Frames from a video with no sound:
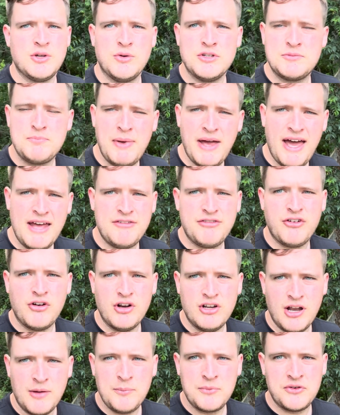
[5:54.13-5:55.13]
it's bad for a
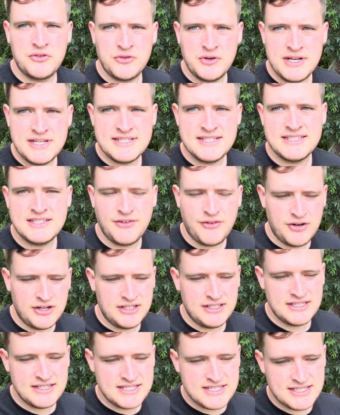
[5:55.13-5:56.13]
number of reasons I've already
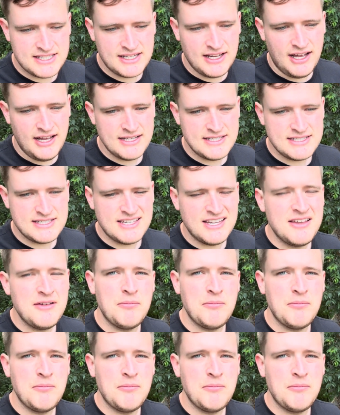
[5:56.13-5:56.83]
discussed,